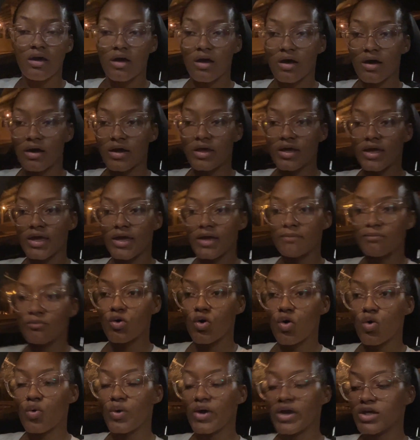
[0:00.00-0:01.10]
I am
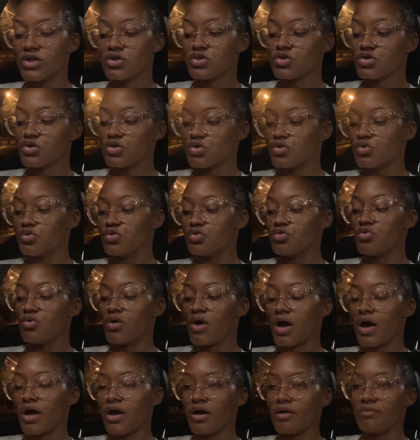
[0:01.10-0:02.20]
going to
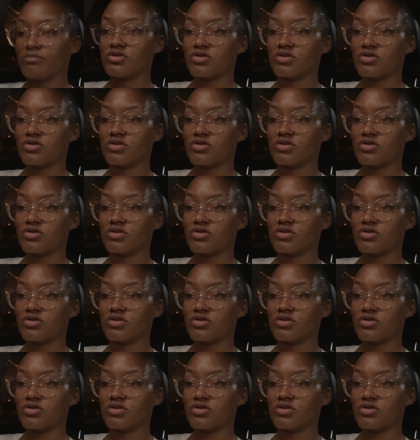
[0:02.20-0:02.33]
um,